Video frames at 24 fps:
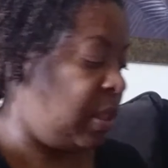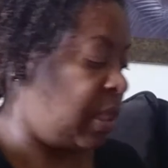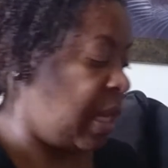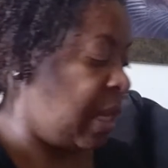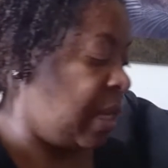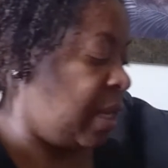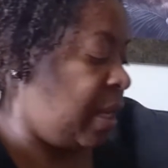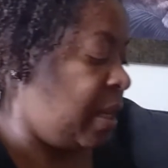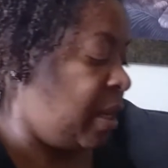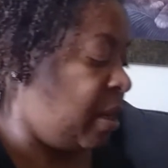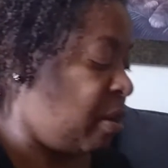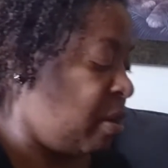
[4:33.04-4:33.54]
as I
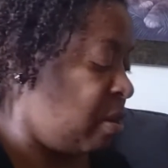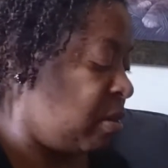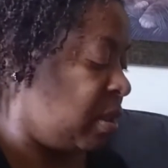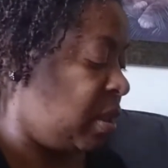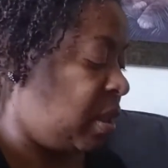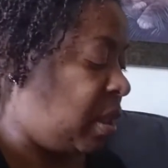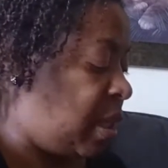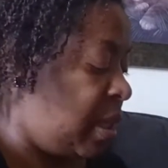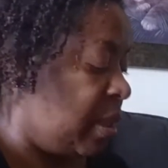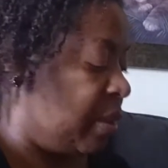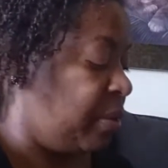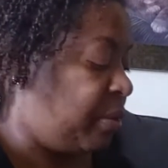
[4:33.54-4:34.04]
get it all
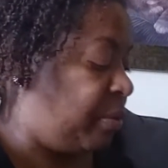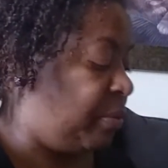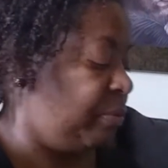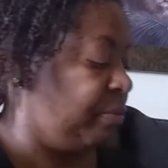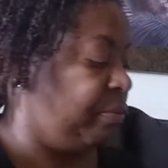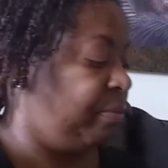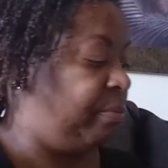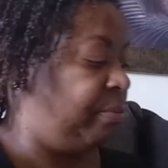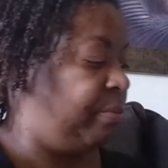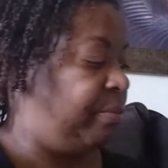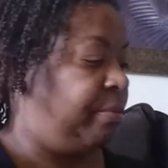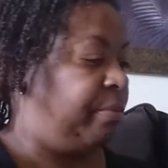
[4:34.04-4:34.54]
together.
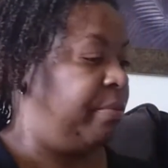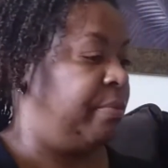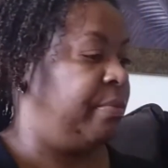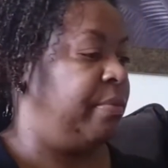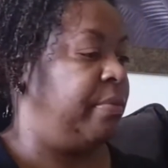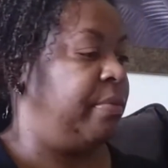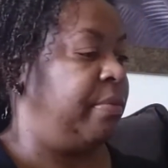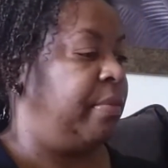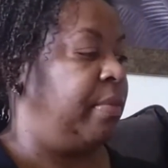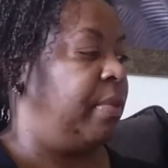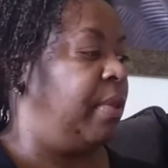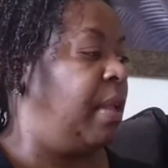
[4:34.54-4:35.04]

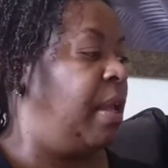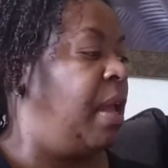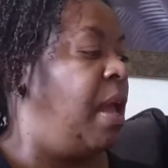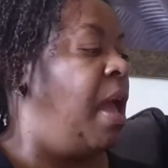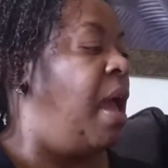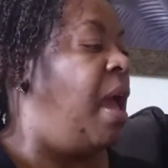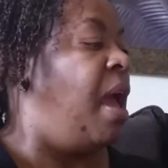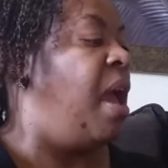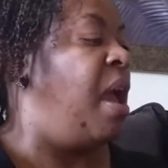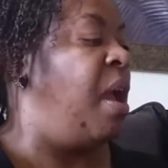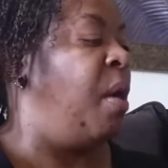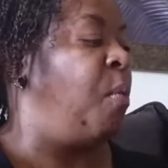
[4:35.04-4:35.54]

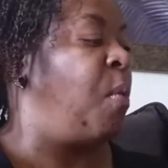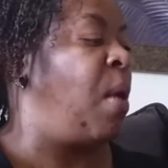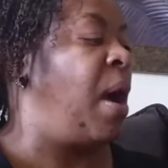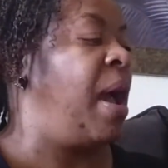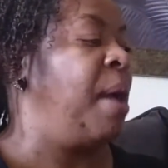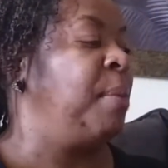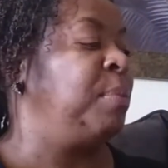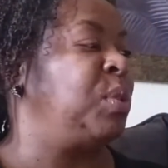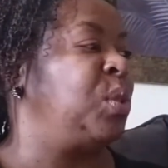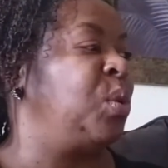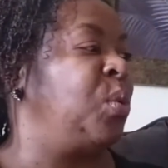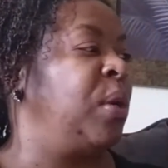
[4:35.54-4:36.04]
And
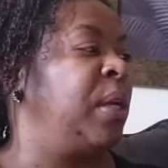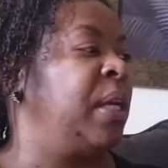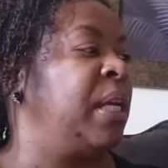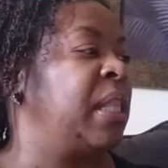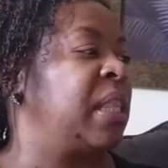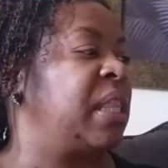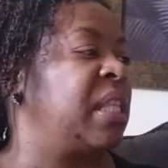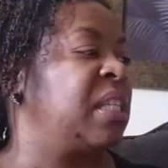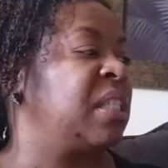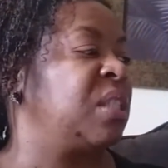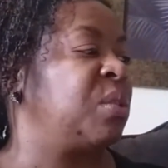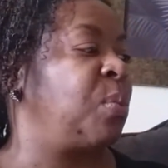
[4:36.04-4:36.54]
why I'm doing
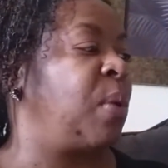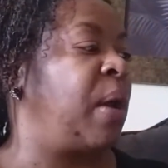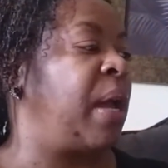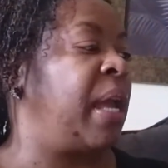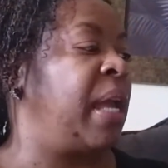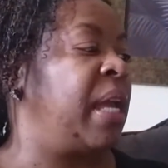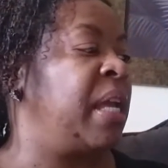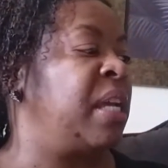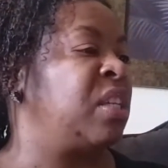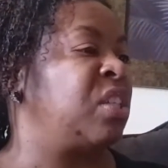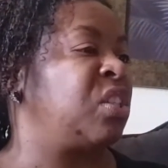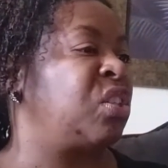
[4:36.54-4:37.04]
it this
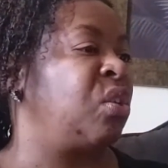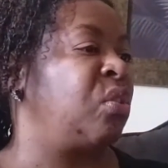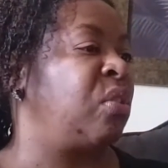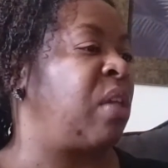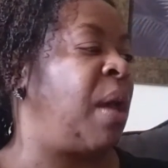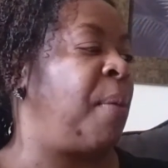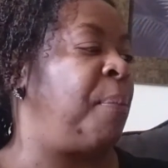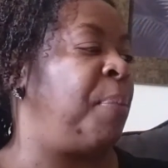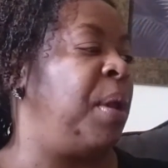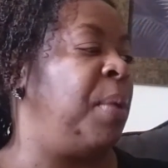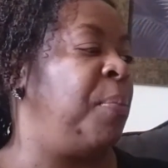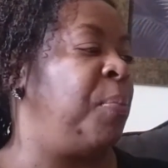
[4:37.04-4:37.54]
way is so
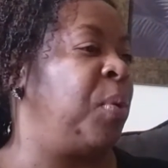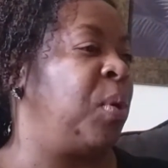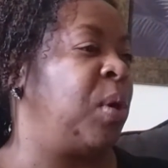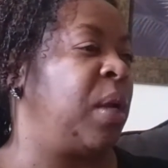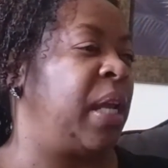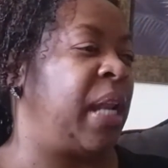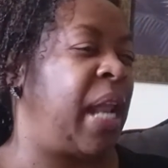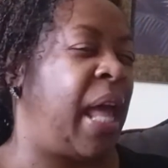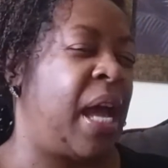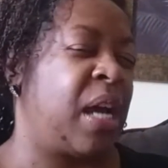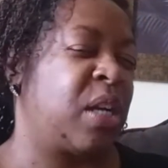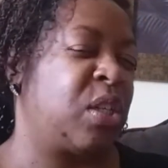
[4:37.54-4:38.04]
that people
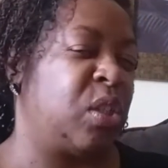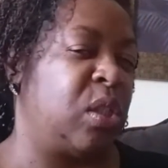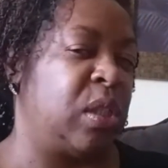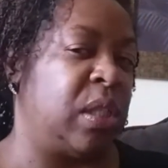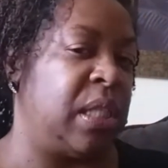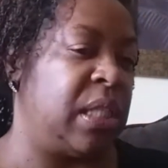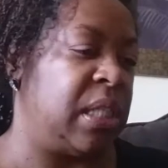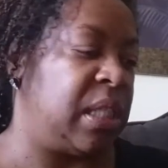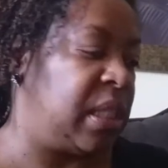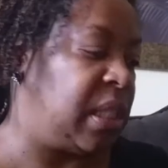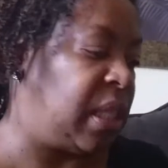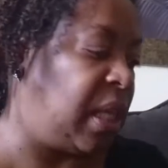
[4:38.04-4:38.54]
can
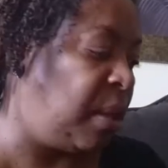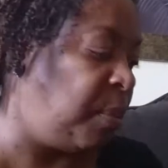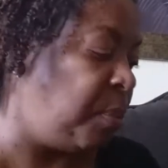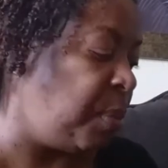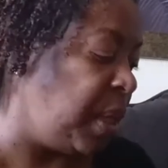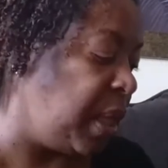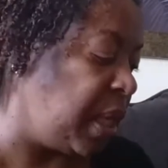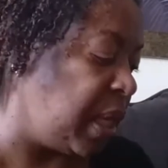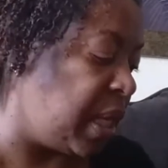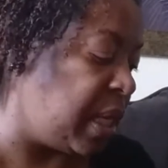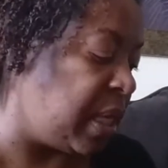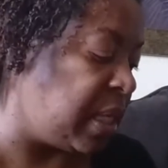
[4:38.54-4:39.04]
actually see,
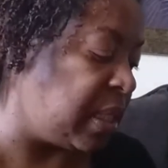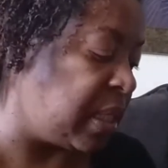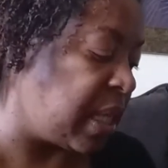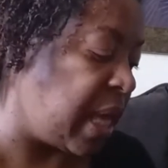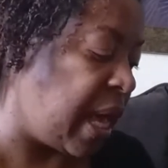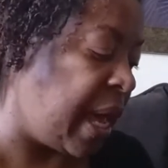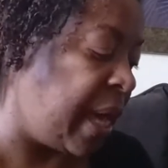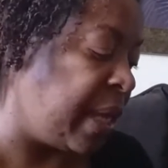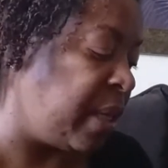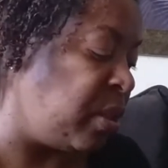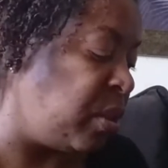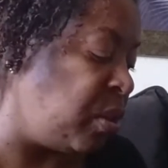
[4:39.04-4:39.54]
because
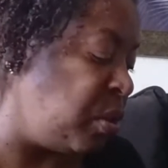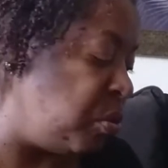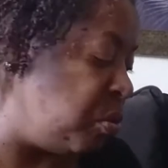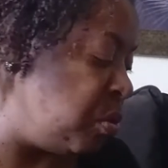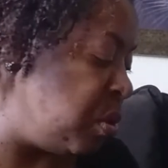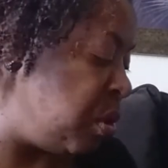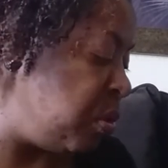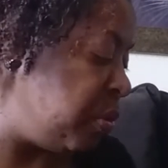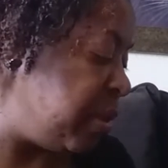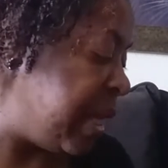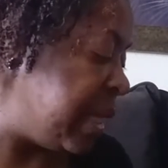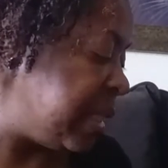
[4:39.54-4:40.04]
I do
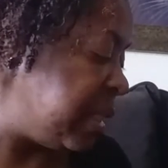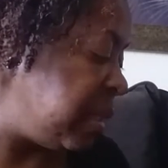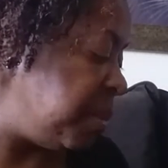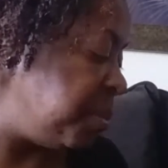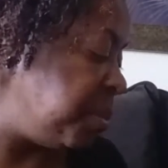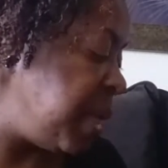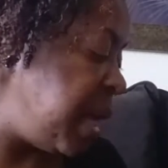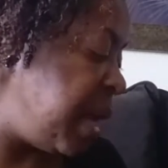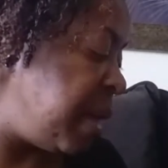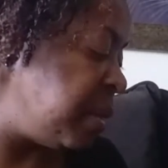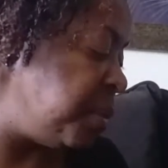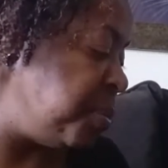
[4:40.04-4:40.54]
know that
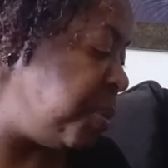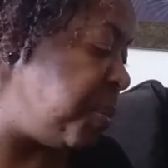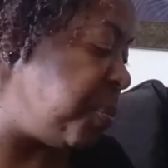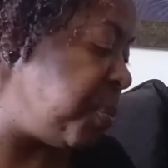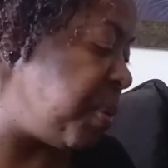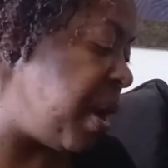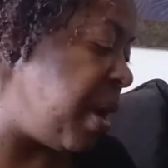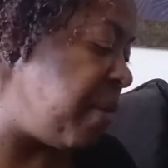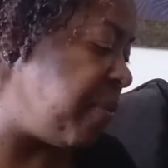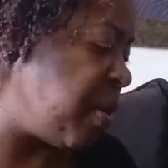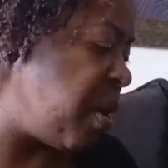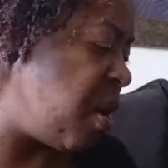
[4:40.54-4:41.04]
sometimes
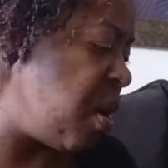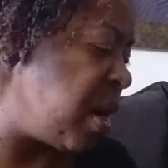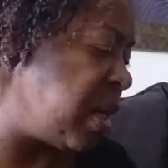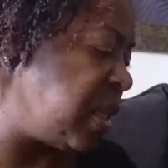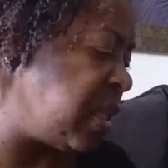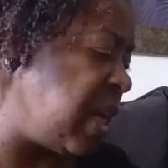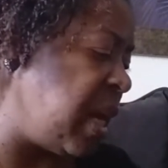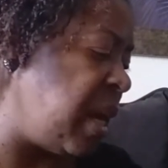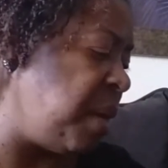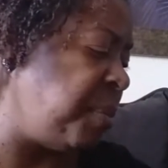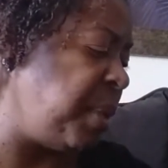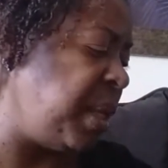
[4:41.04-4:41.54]
people have a hard
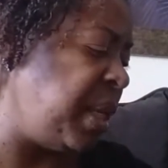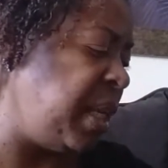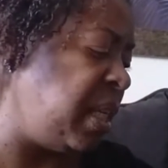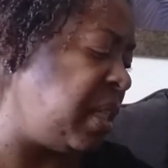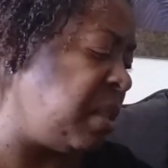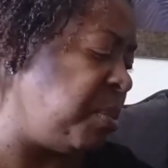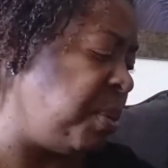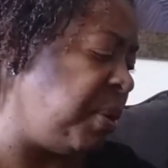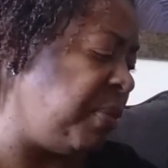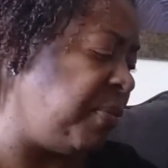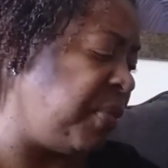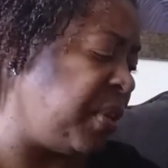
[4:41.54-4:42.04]
time. They need
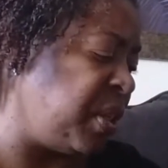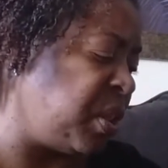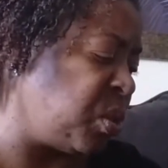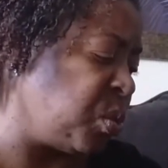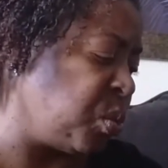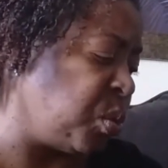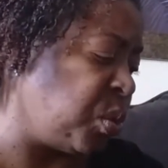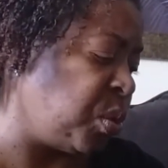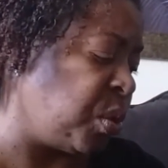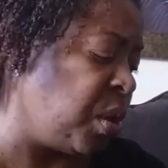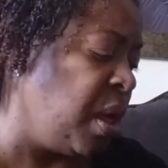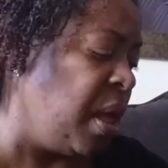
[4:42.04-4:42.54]
to be
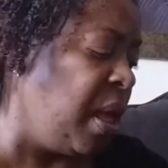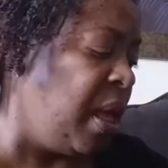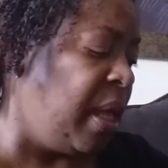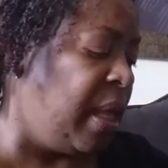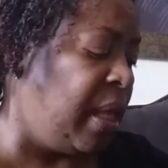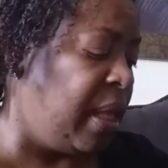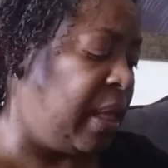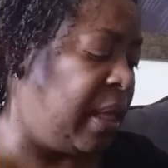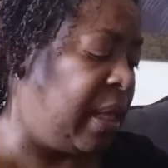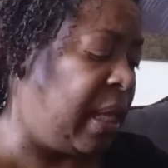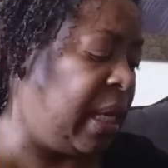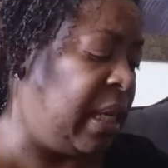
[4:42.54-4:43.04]
visual.
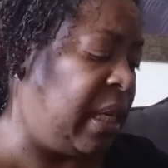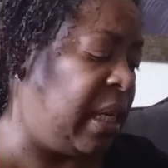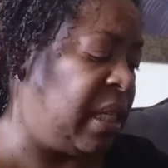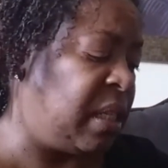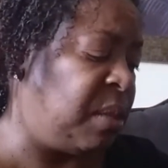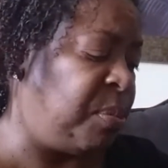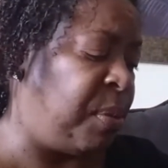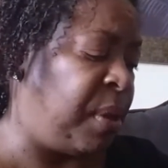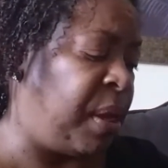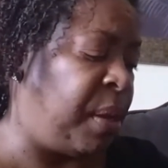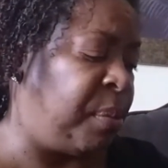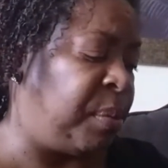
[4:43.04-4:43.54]
They need
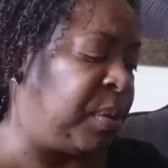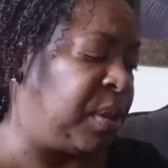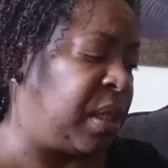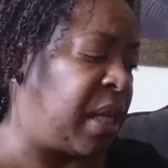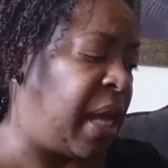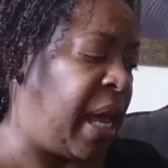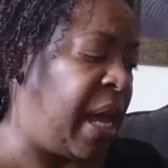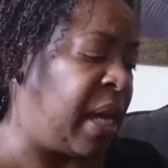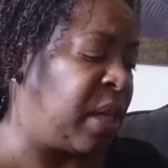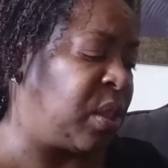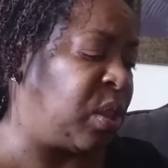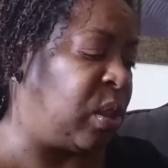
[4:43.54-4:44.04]
to be able
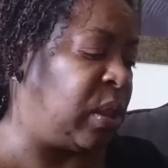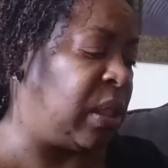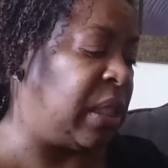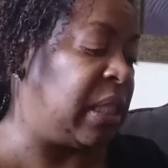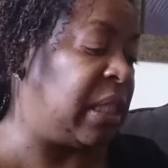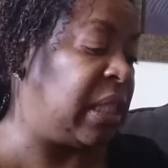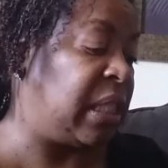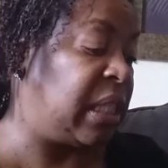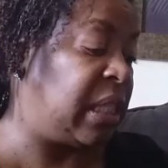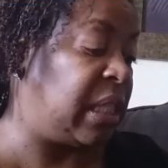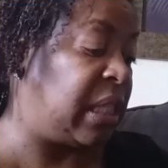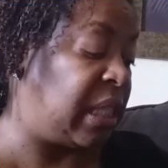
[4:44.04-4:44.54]
to actually
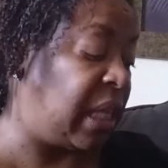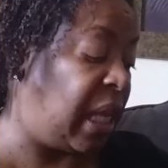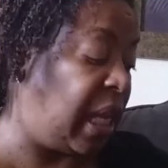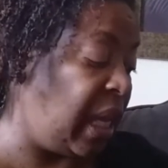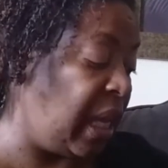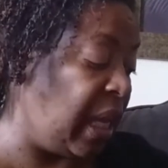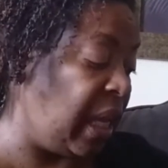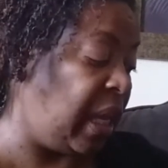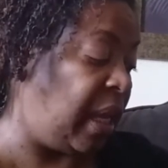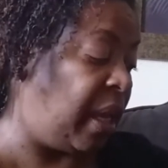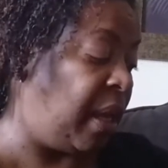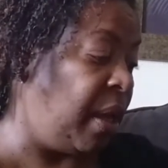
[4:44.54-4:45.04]

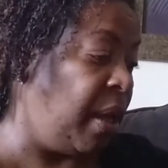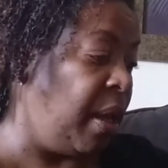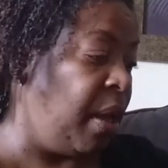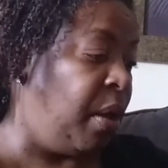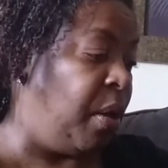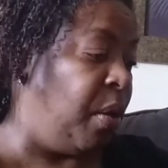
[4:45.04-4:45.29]
see